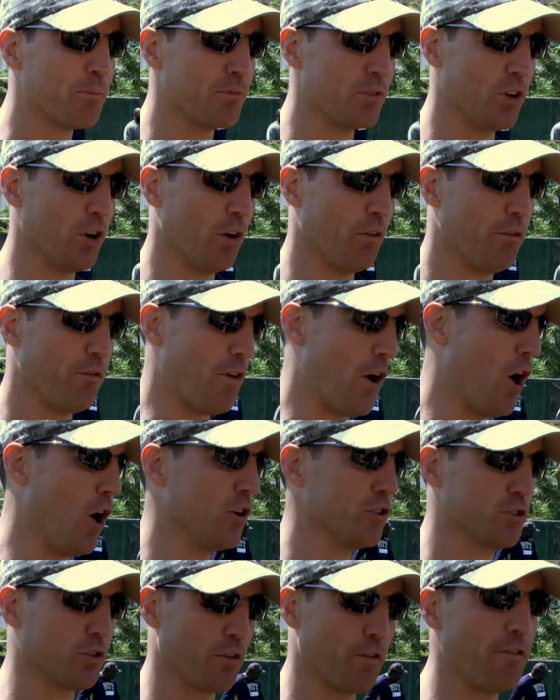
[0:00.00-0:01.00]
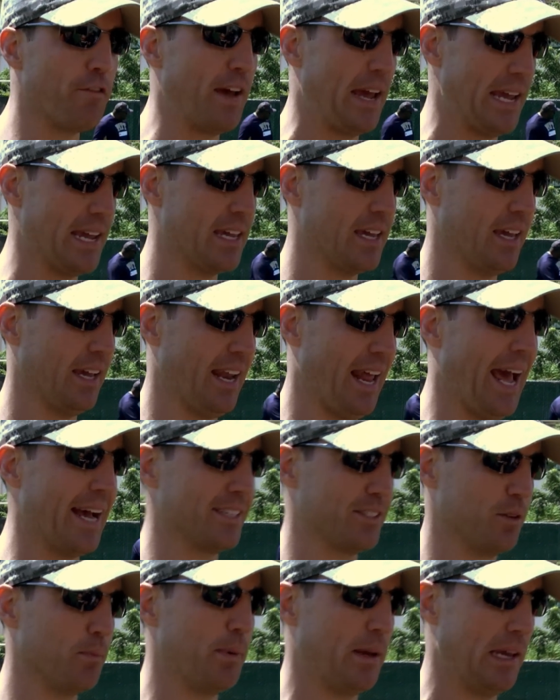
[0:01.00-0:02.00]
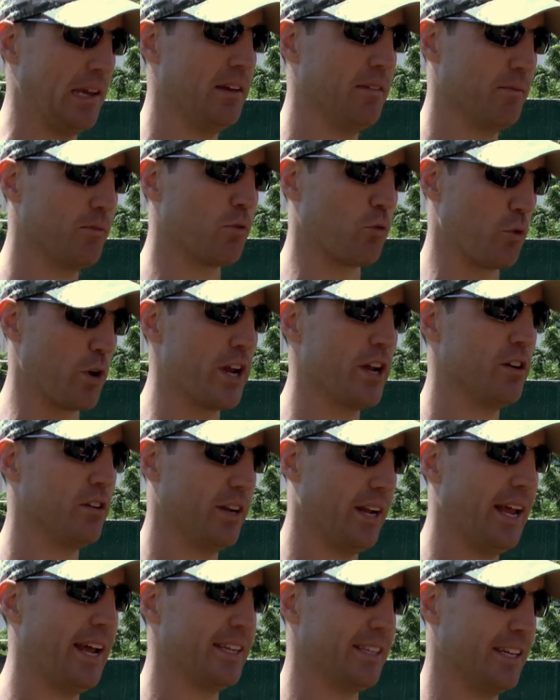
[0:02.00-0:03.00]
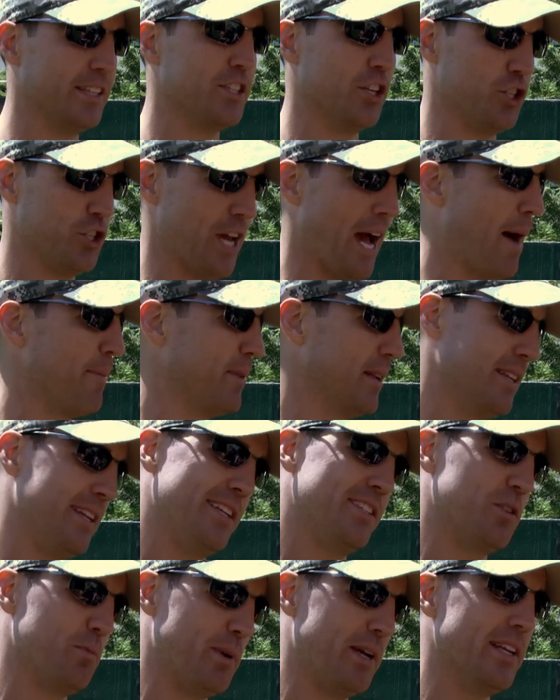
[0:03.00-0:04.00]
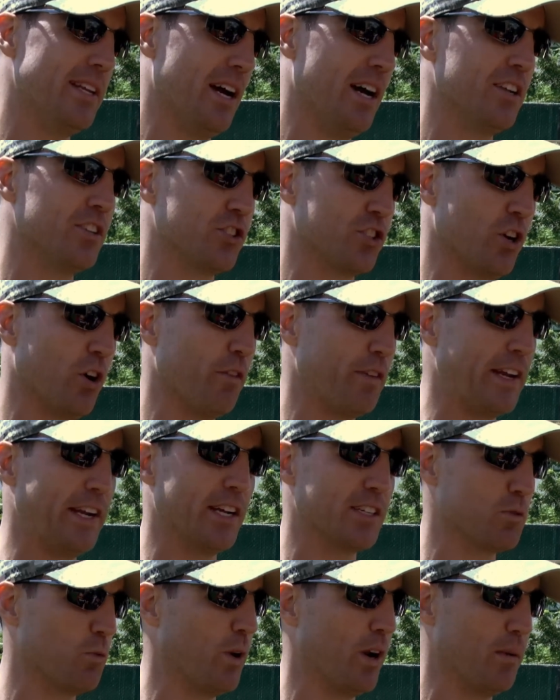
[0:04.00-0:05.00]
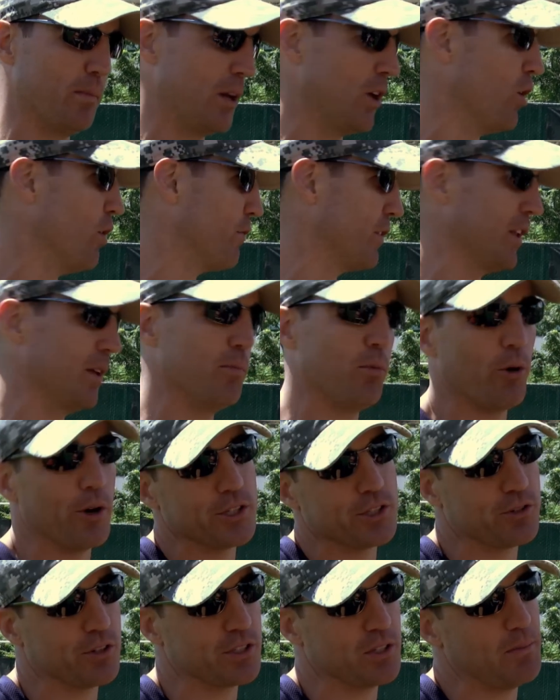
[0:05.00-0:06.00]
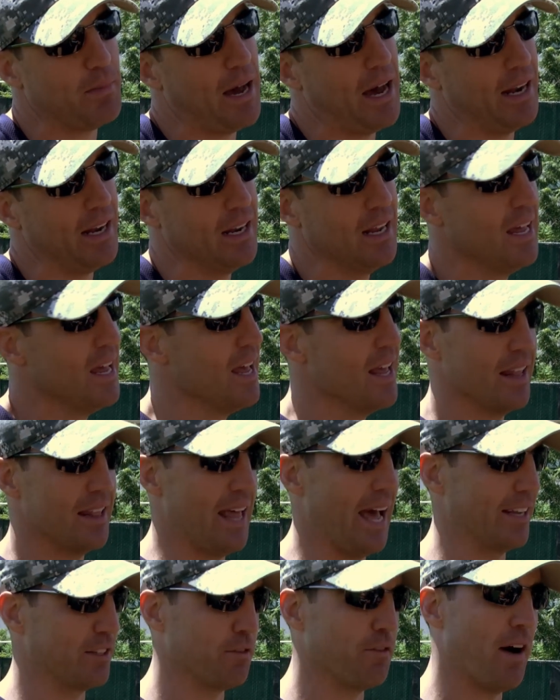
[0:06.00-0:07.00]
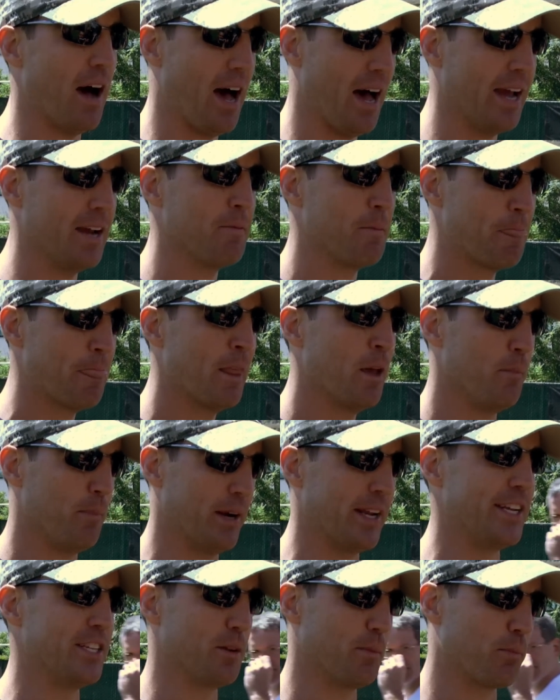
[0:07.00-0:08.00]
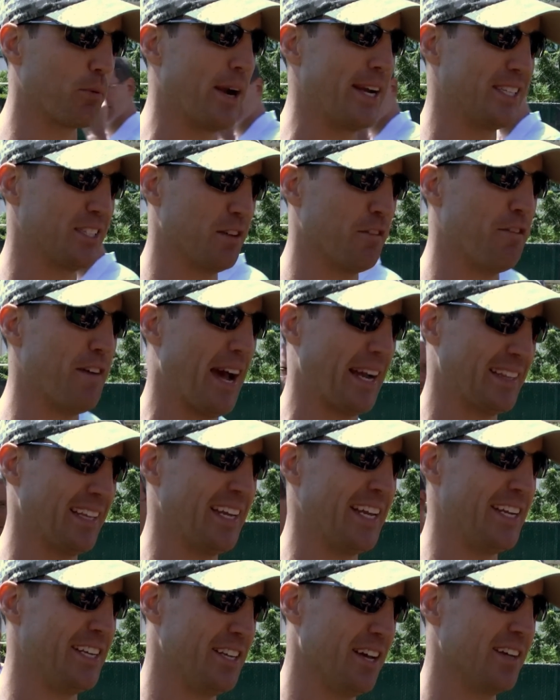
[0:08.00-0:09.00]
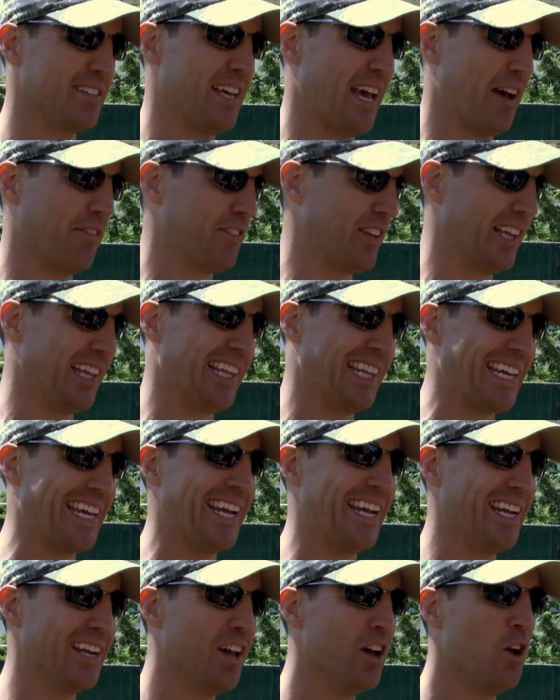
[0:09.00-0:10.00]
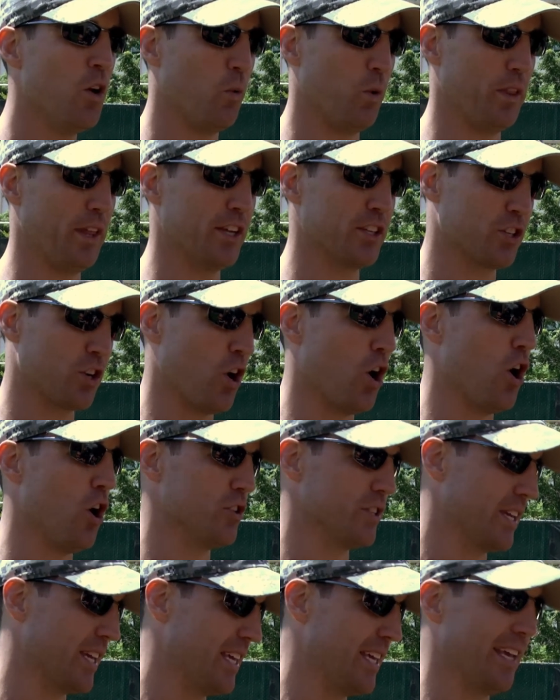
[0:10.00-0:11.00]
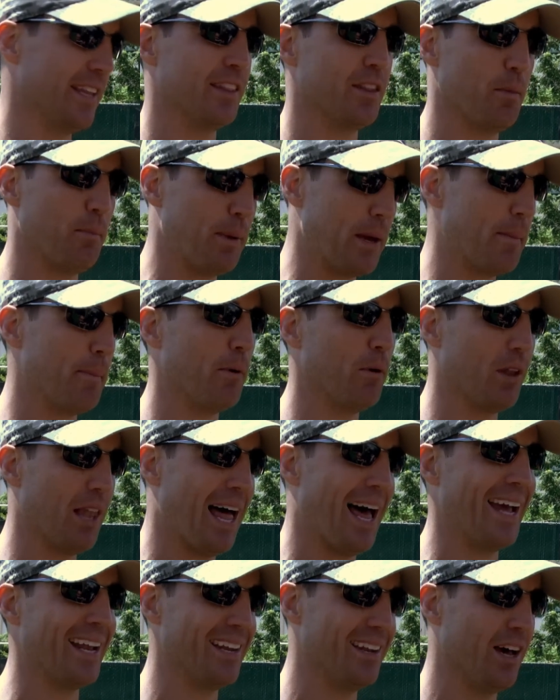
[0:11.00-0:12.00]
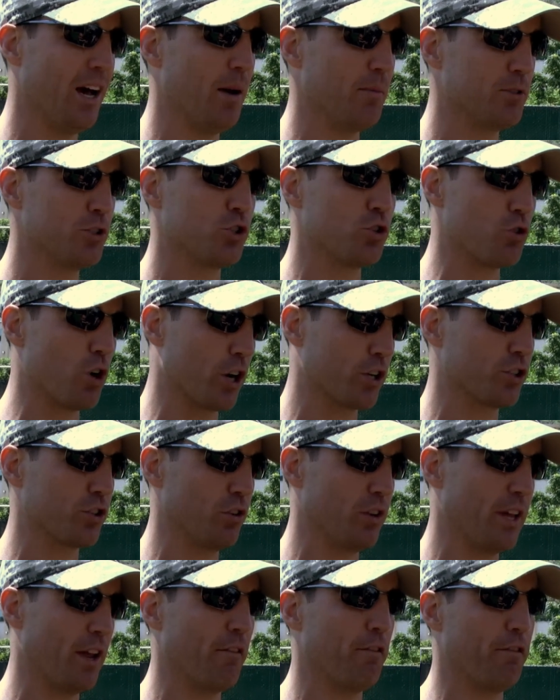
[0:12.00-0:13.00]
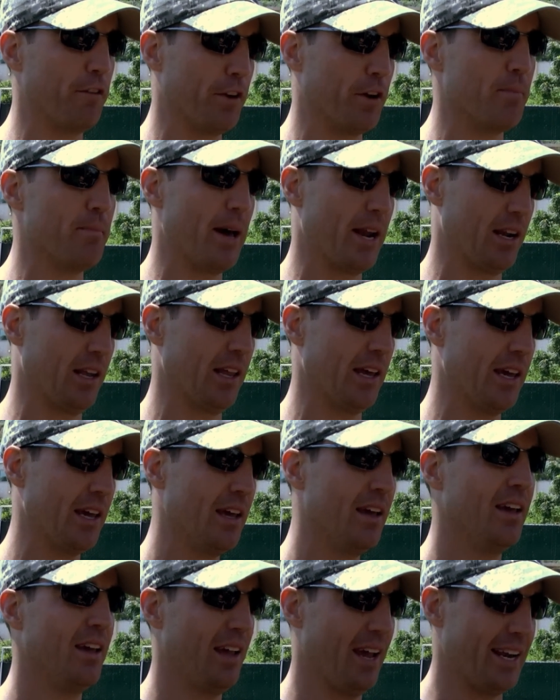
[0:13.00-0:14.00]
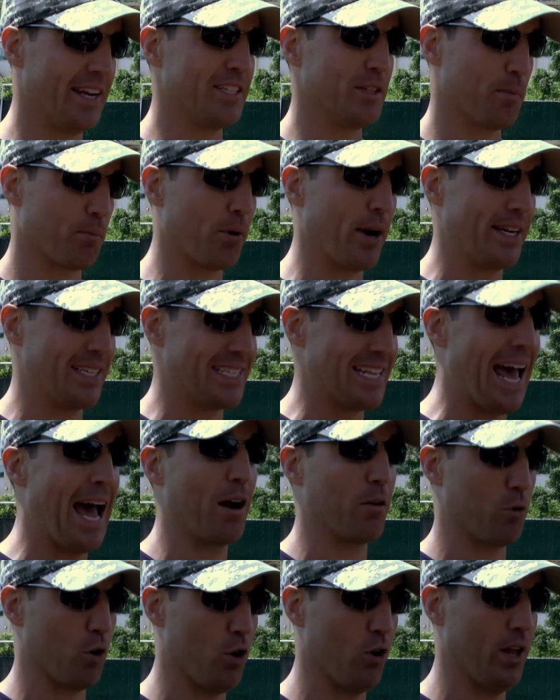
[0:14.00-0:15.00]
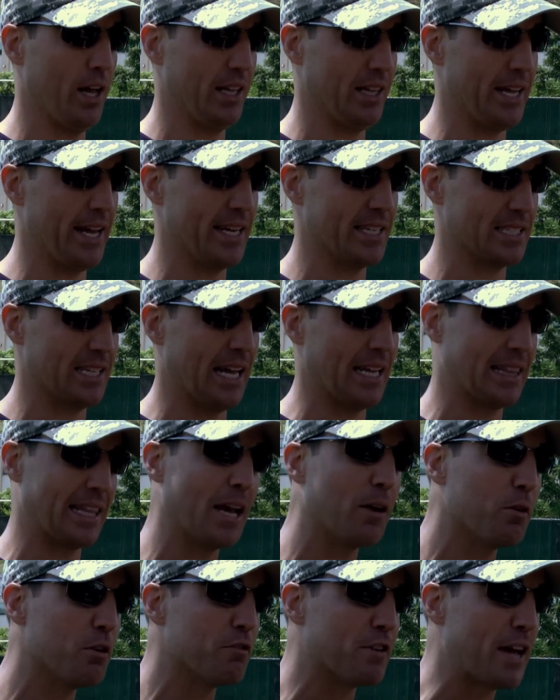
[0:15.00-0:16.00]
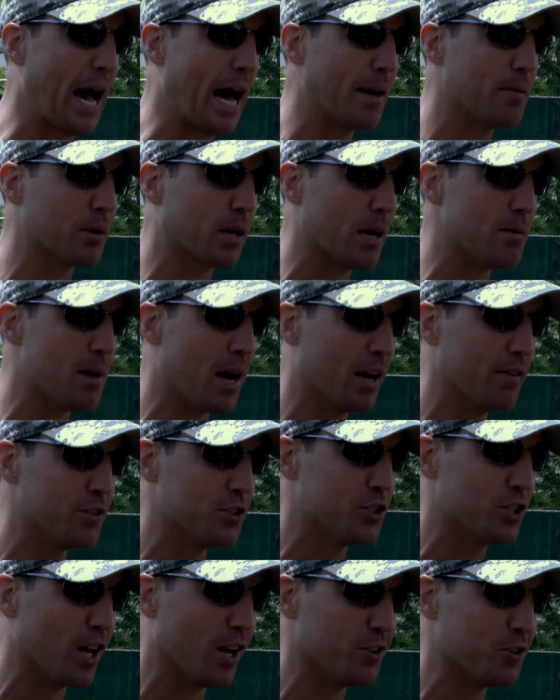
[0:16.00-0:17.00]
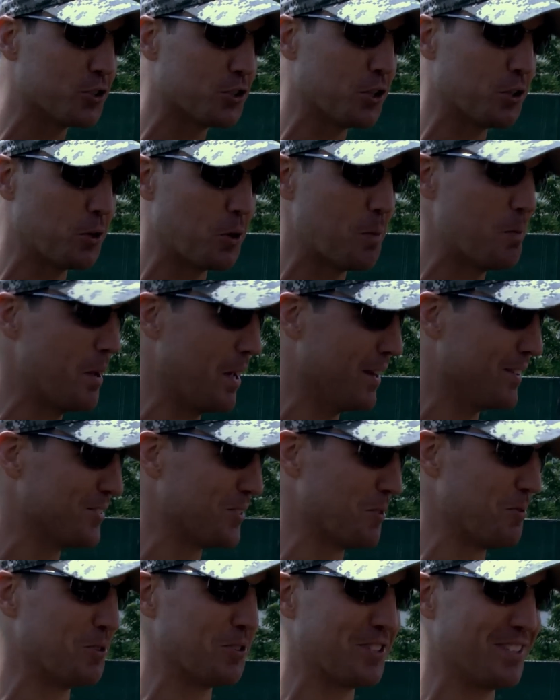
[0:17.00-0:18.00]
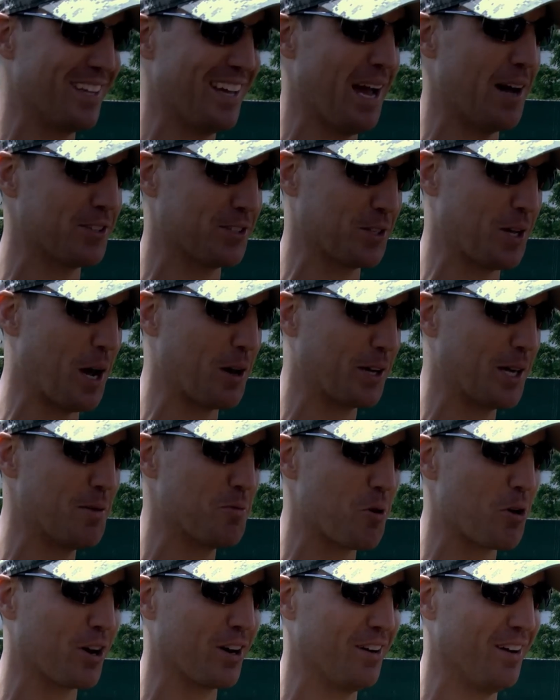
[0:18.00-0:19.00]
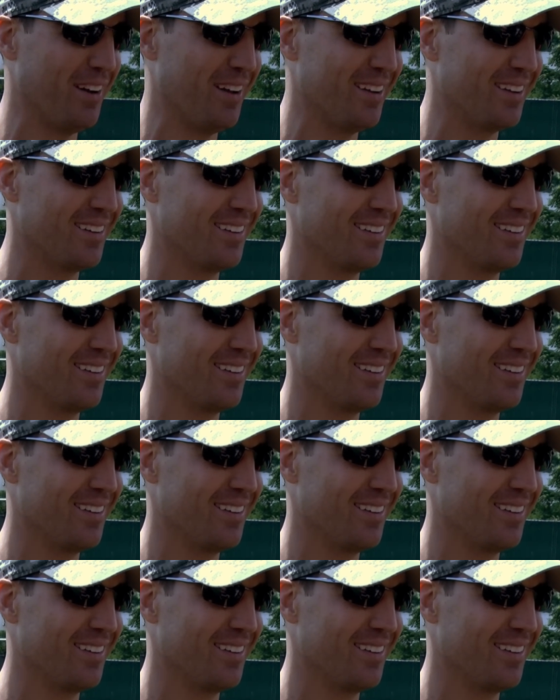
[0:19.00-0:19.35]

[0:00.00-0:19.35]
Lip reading: you know, false or fake. It has to be real, and it's a job that needs to be done. So if he doesn't want to be overly boisterous about it, that's fine. But he's embraced the fact that he does have to lead with his calls and get the people lined up structurally and fundamentally. And he's embraced that role at least. And I think we've gotten him to come out of his shell just a little bit. So we'll see. I'll keep working on it.